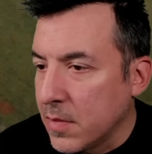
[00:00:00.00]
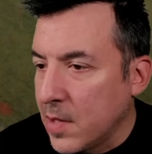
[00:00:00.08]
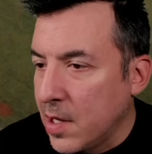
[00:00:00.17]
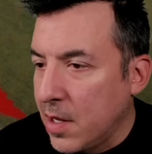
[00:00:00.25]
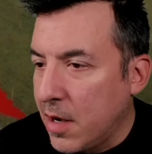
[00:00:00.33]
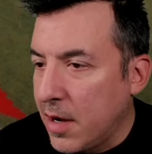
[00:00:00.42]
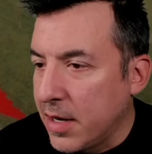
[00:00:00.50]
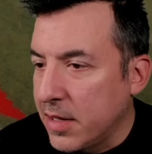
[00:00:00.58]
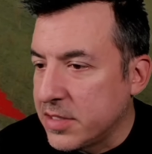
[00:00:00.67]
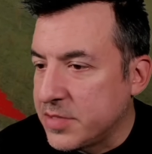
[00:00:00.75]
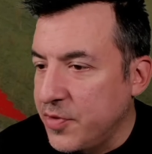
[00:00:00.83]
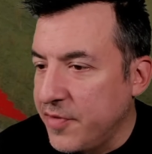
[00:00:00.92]
Alright,
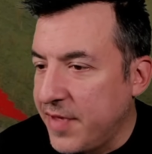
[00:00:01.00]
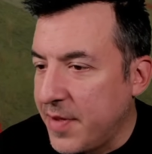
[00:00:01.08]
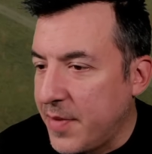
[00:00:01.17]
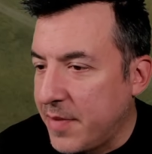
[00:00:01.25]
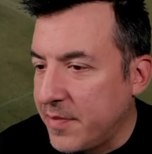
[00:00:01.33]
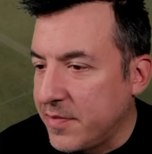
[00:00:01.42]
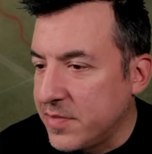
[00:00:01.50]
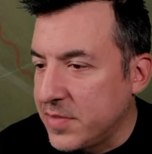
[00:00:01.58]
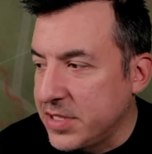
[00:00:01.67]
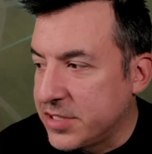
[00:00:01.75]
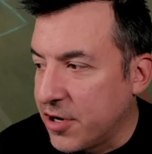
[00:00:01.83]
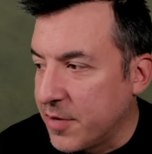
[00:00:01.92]
let's move them up,
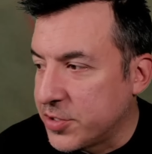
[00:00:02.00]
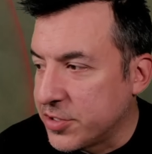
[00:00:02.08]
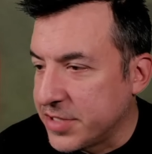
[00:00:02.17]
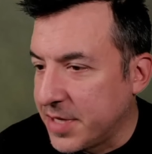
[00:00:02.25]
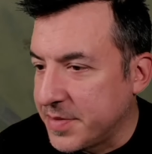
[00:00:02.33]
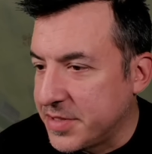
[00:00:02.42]
these skirmishers up some